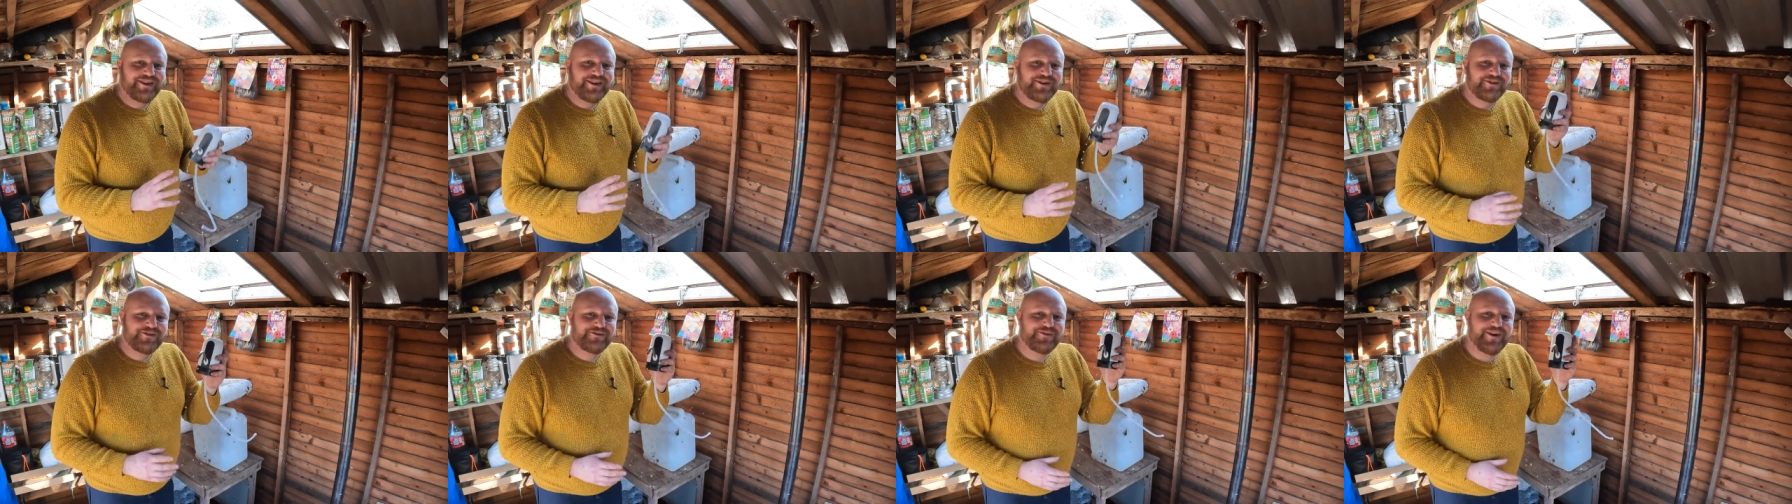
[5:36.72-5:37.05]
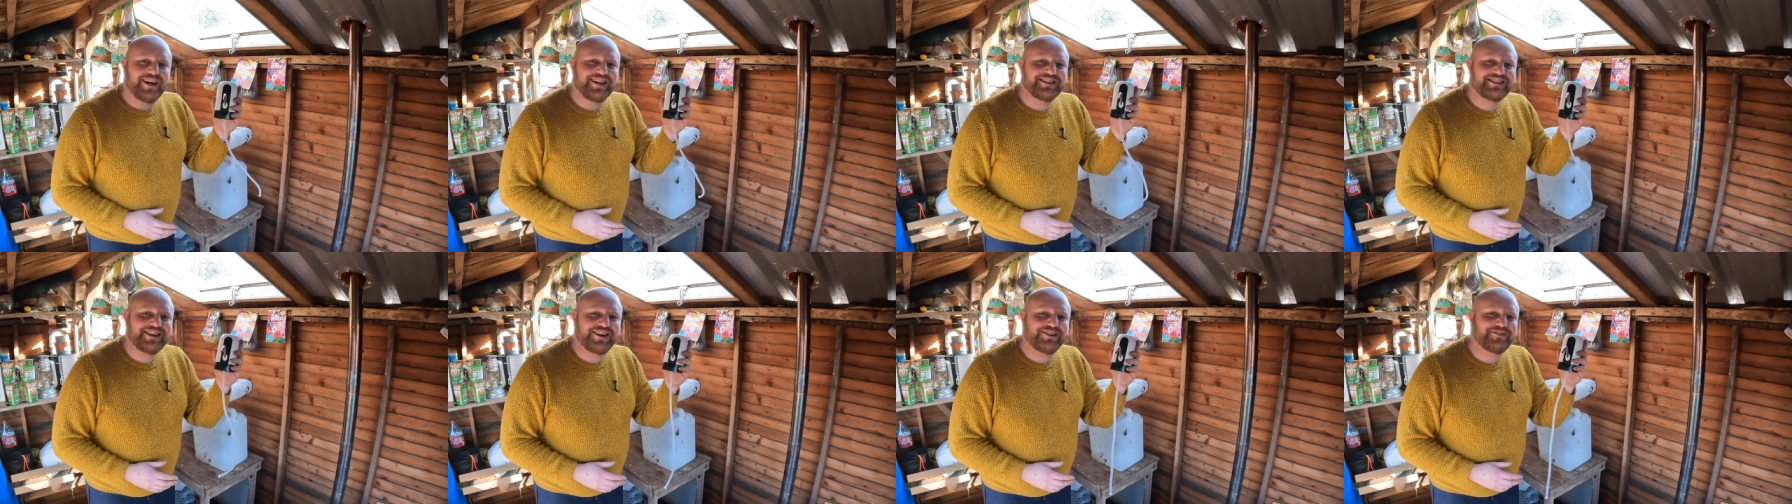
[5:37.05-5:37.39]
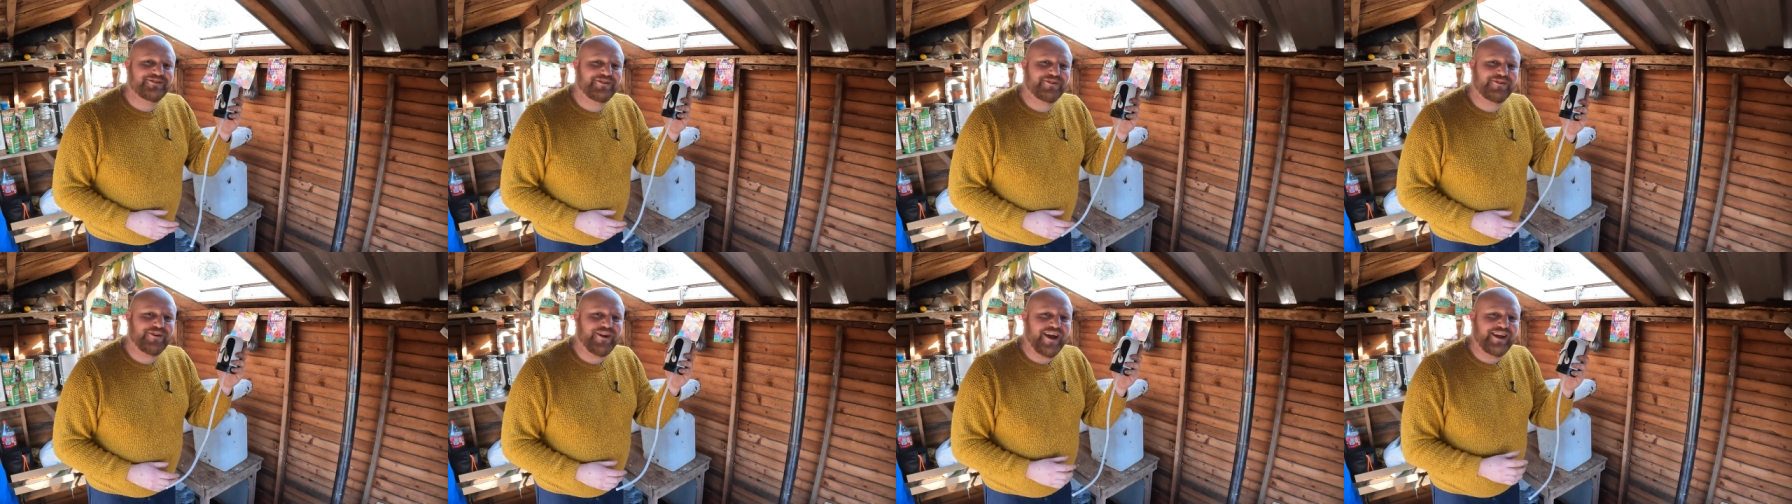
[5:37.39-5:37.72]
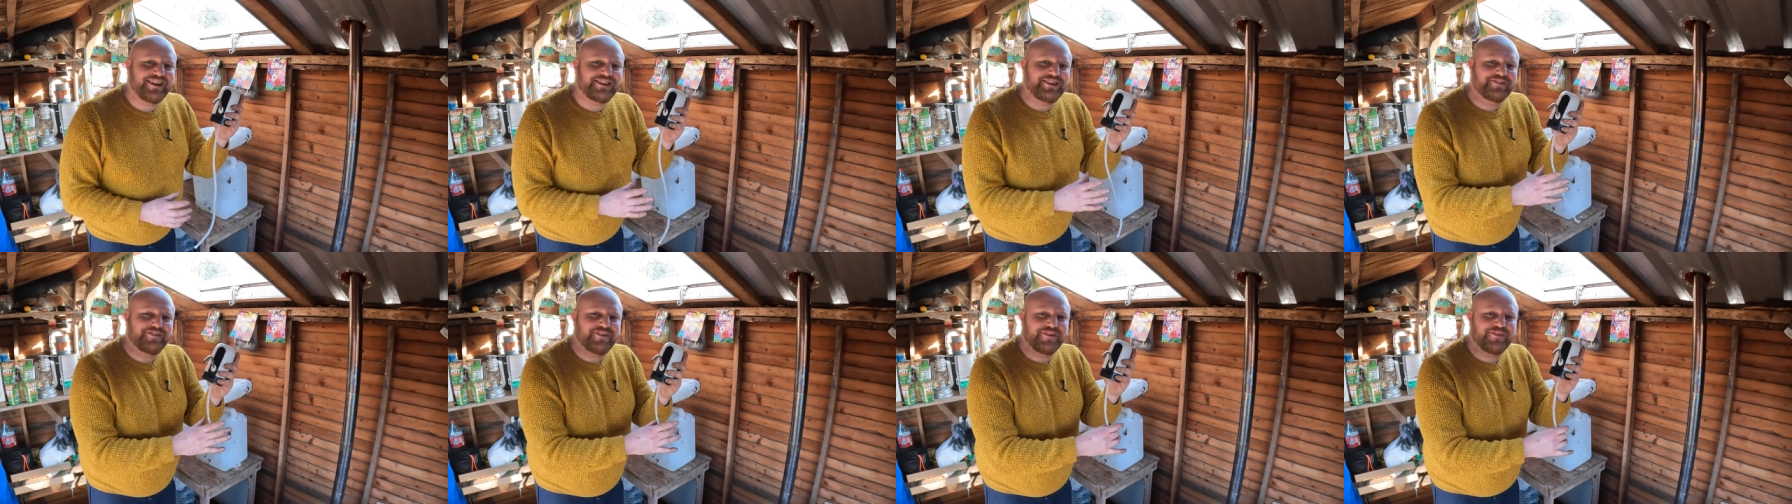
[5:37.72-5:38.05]
well done,
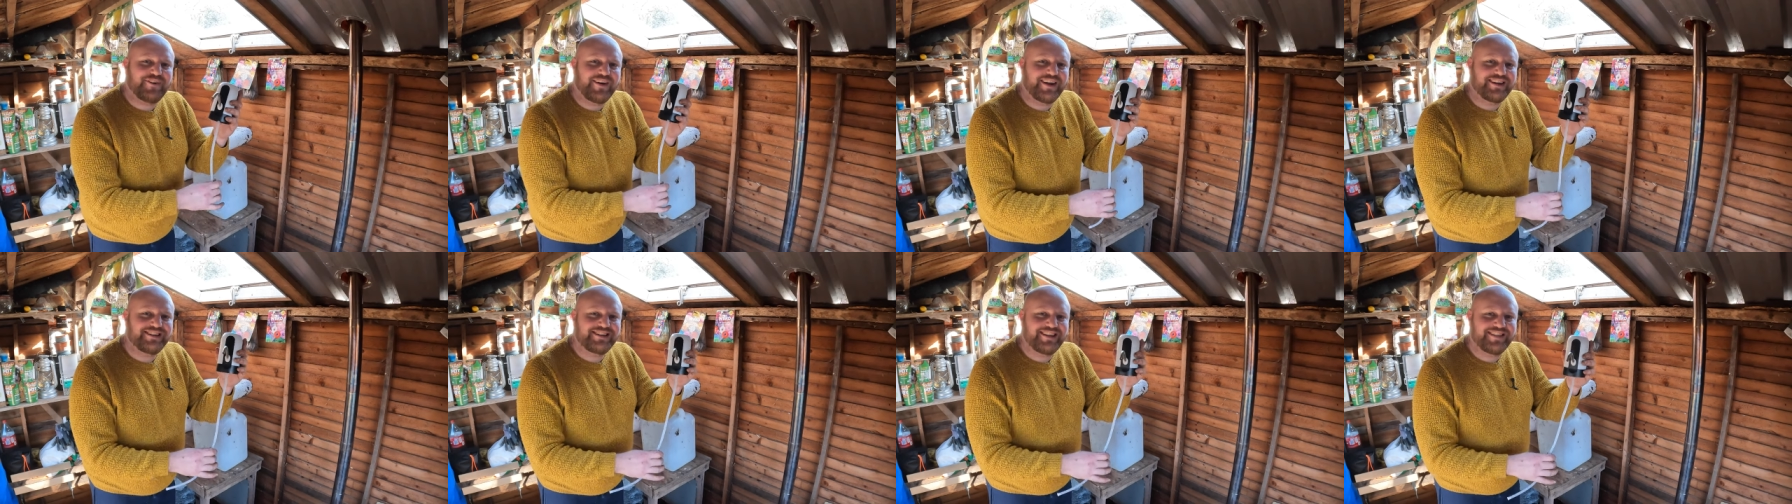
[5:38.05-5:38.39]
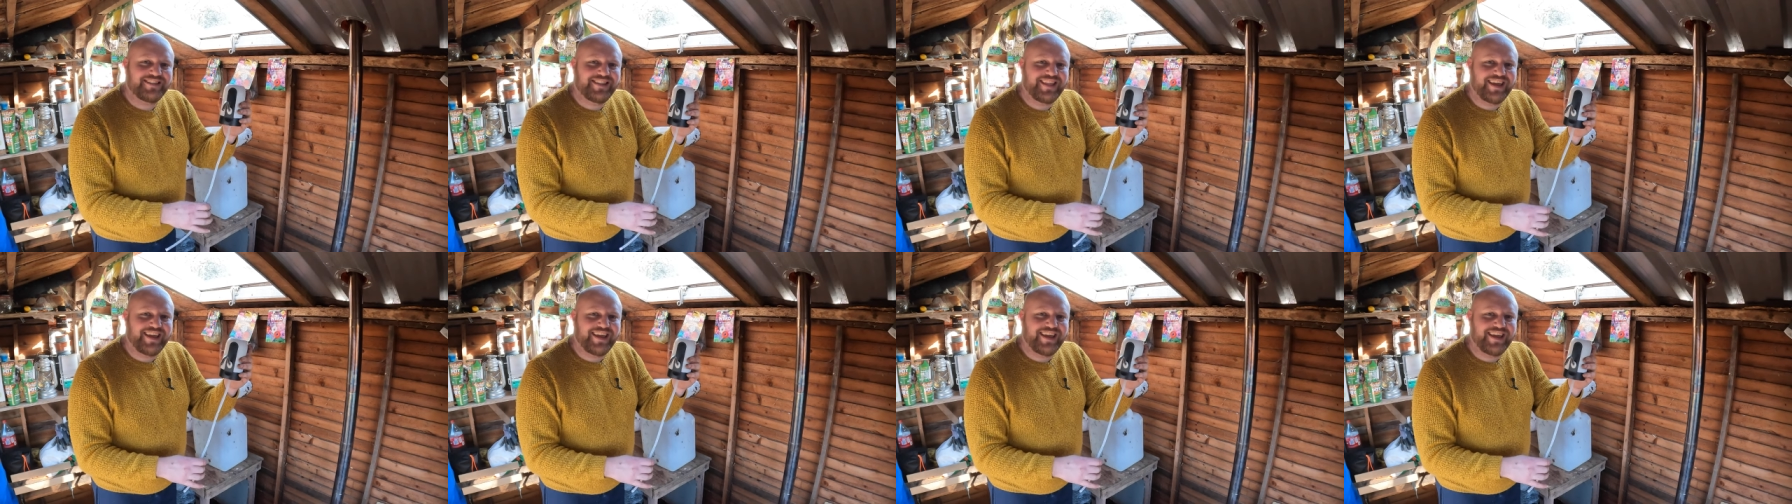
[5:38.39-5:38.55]
Freddie, for finding